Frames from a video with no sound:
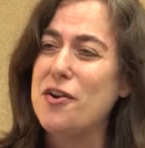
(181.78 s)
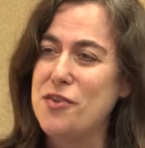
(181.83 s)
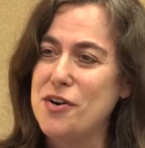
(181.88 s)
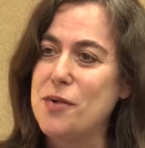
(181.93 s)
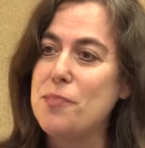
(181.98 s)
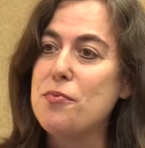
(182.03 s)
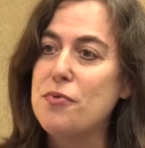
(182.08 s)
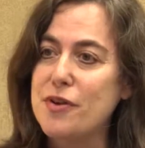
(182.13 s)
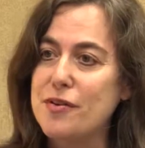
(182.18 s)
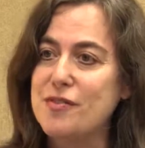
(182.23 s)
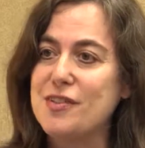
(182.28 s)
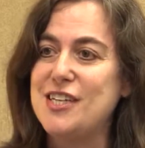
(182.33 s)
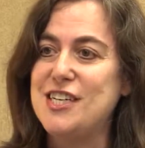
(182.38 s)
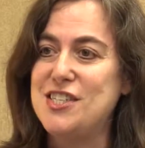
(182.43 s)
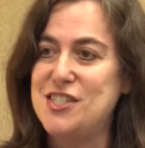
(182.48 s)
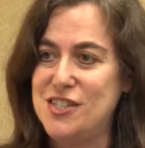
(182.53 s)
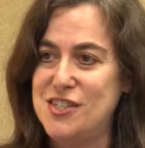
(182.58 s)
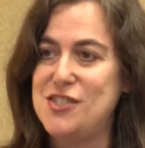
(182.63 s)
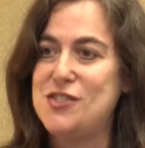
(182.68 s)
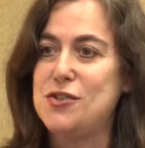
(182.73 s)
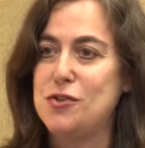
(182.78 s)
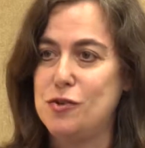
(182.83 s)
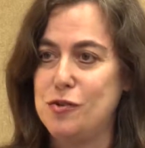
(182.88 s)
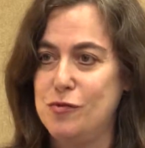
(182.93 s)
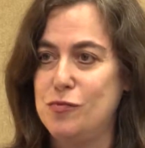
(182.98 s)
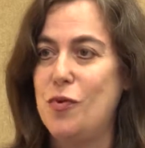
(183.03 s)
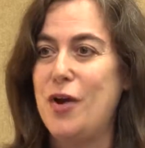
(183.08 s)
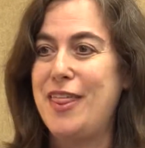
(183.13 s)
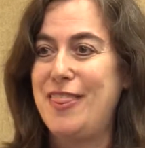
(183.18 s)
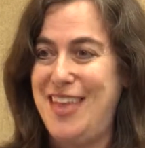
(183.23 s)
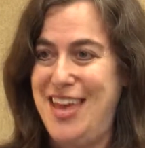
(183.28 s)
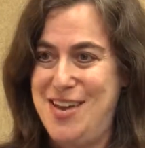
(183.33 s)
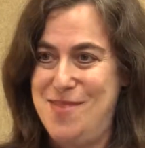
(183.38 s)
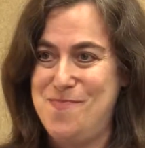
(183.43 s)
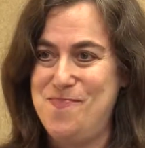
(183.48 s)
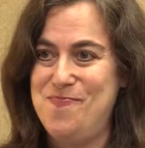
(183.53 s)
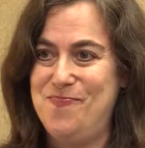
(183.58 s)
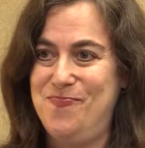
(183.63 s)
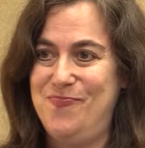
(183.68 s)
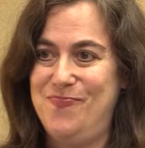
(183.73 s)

and a privilege to serve with him.